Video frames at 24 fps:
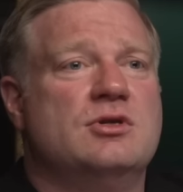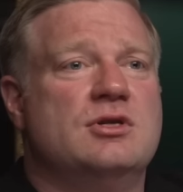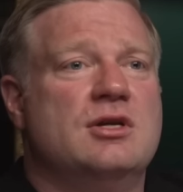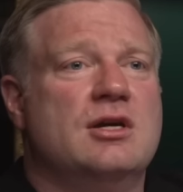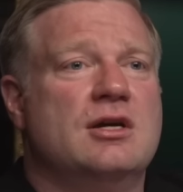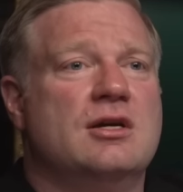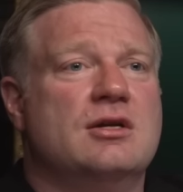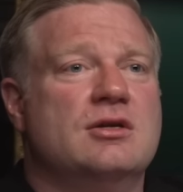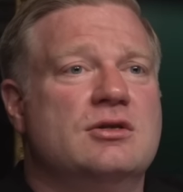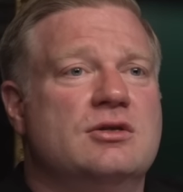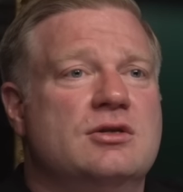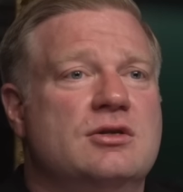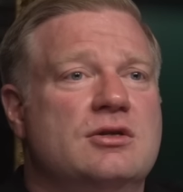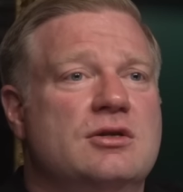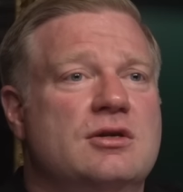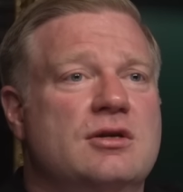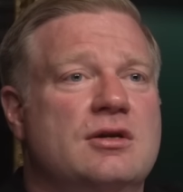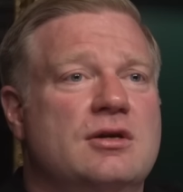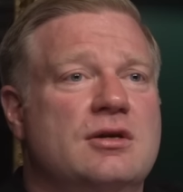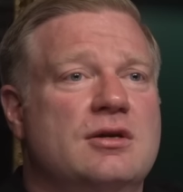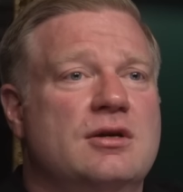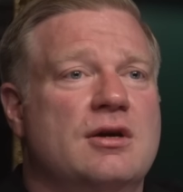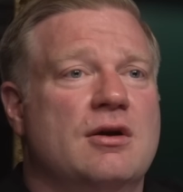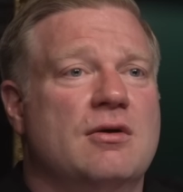things,
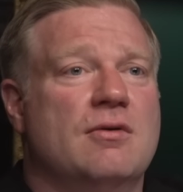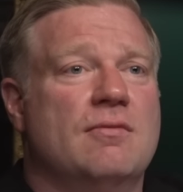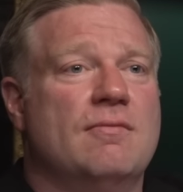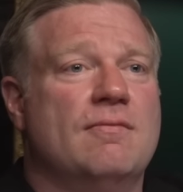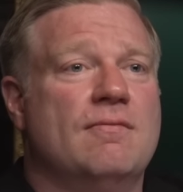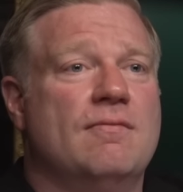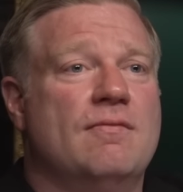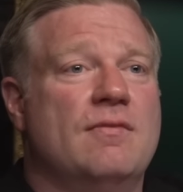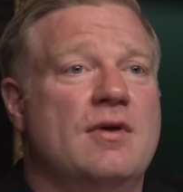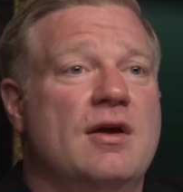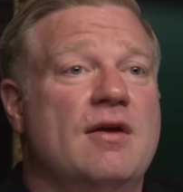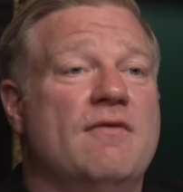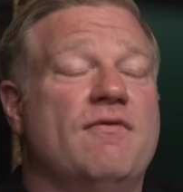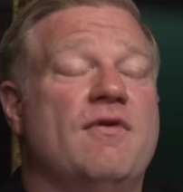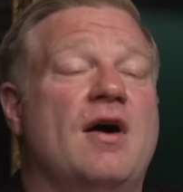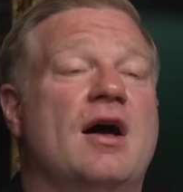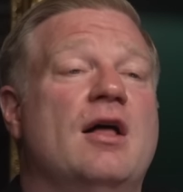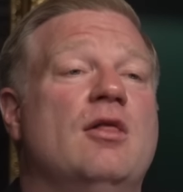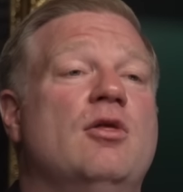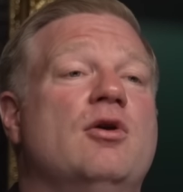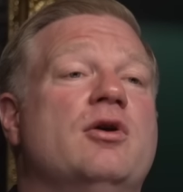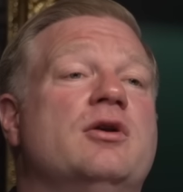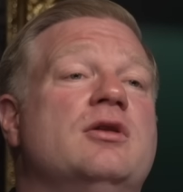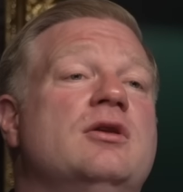you know, if I
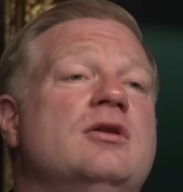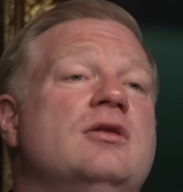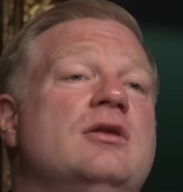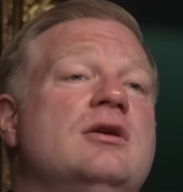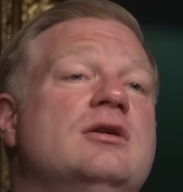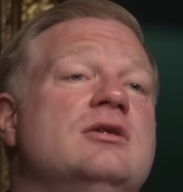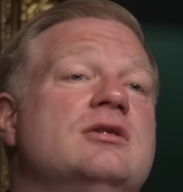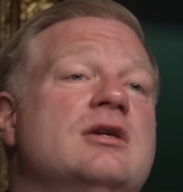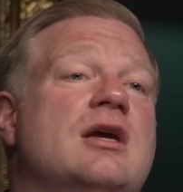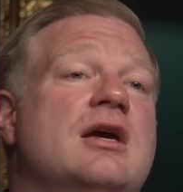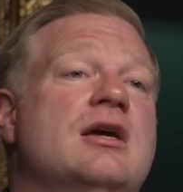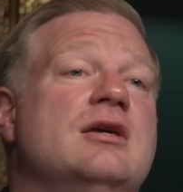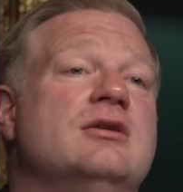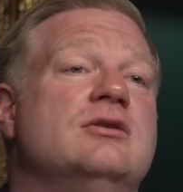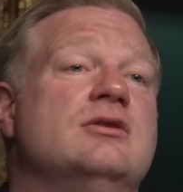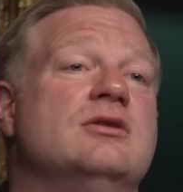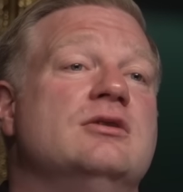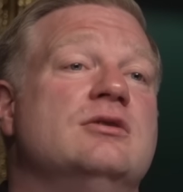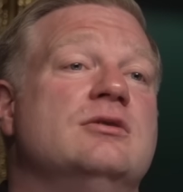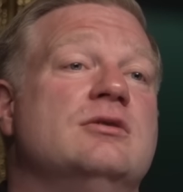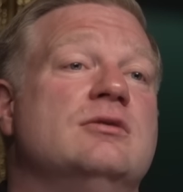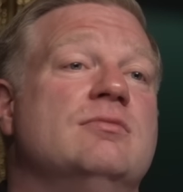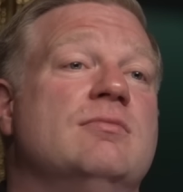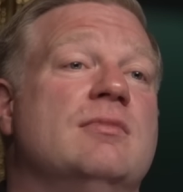looked at these
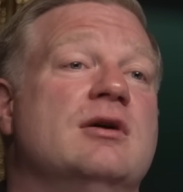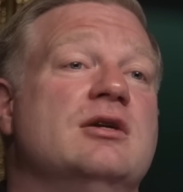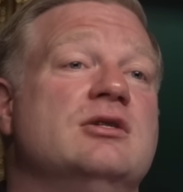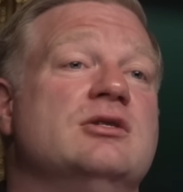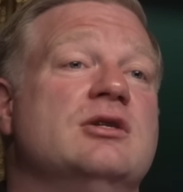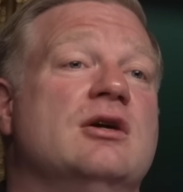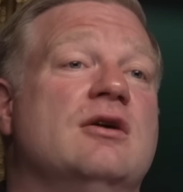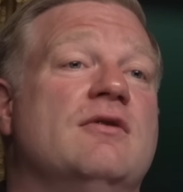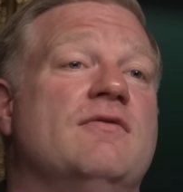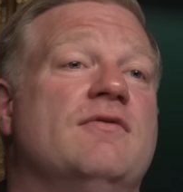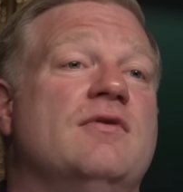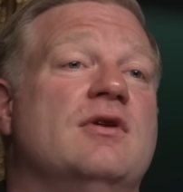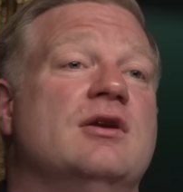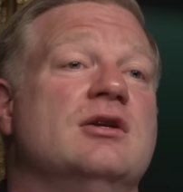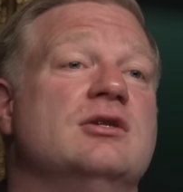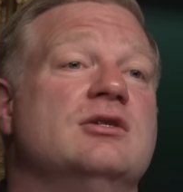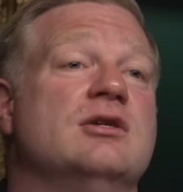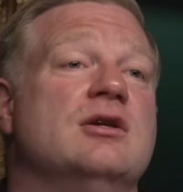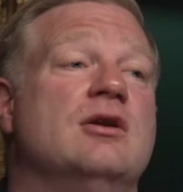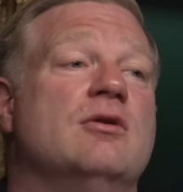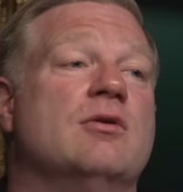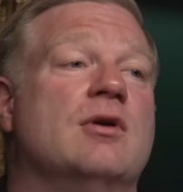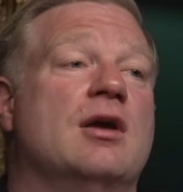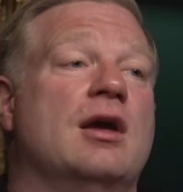cases myself and I
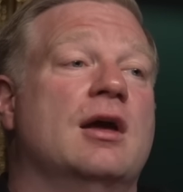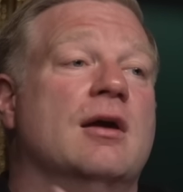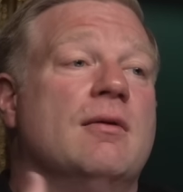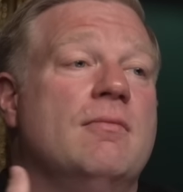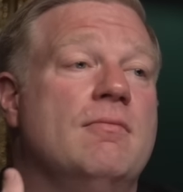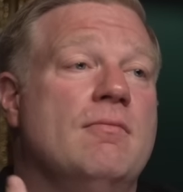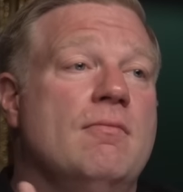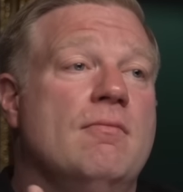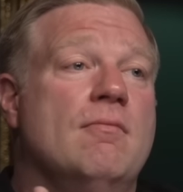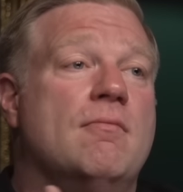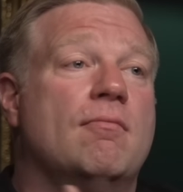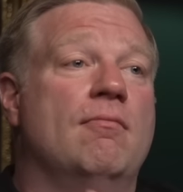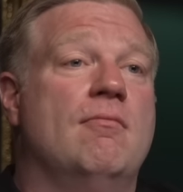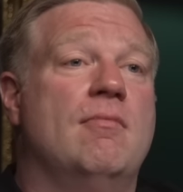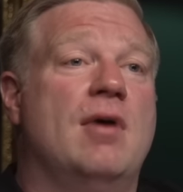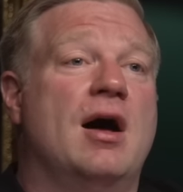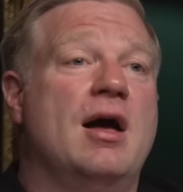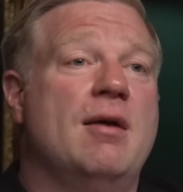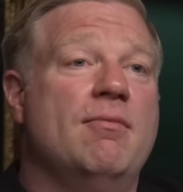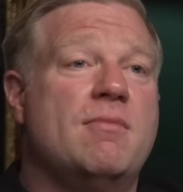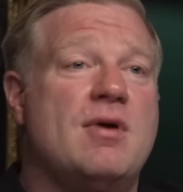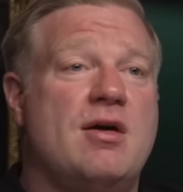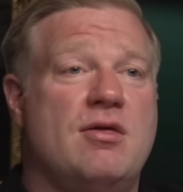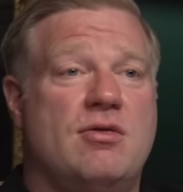said, okay,
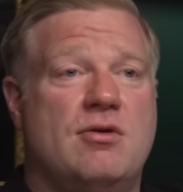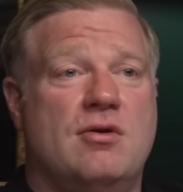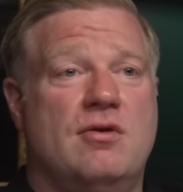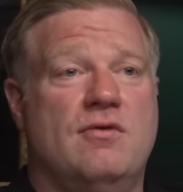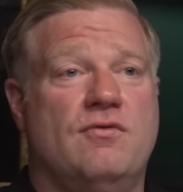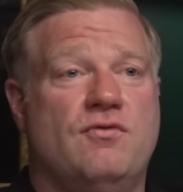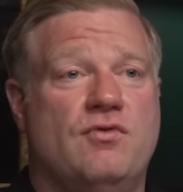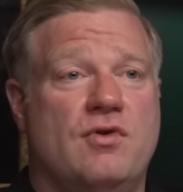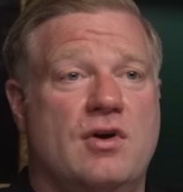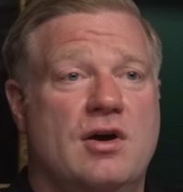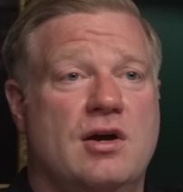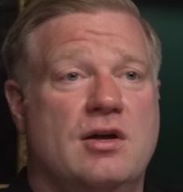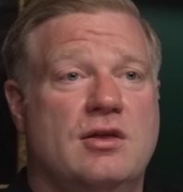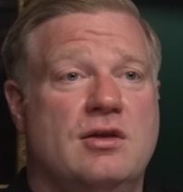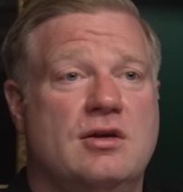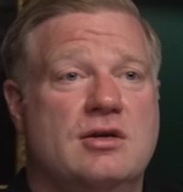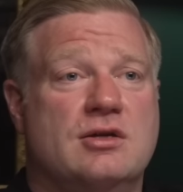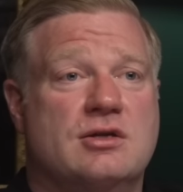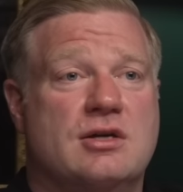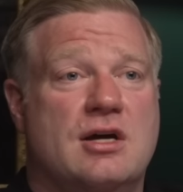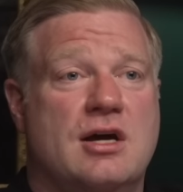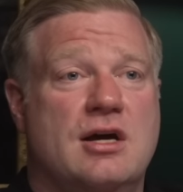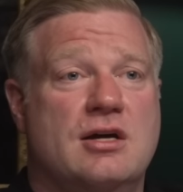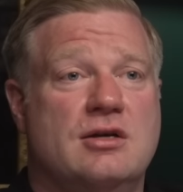my method of trying
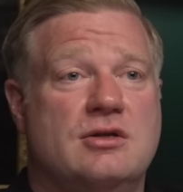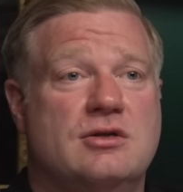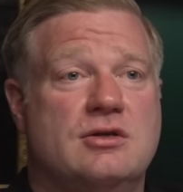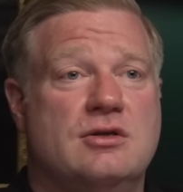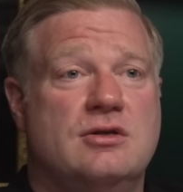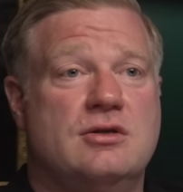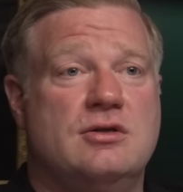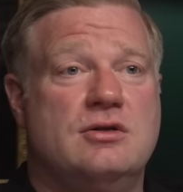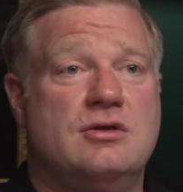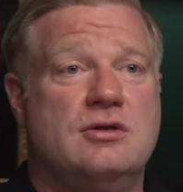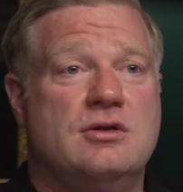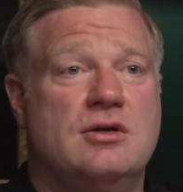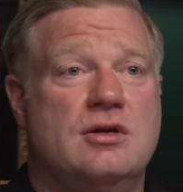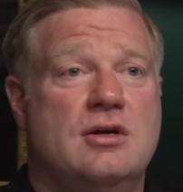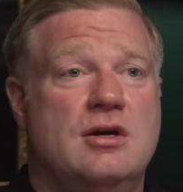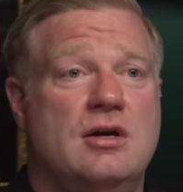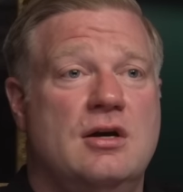these cases,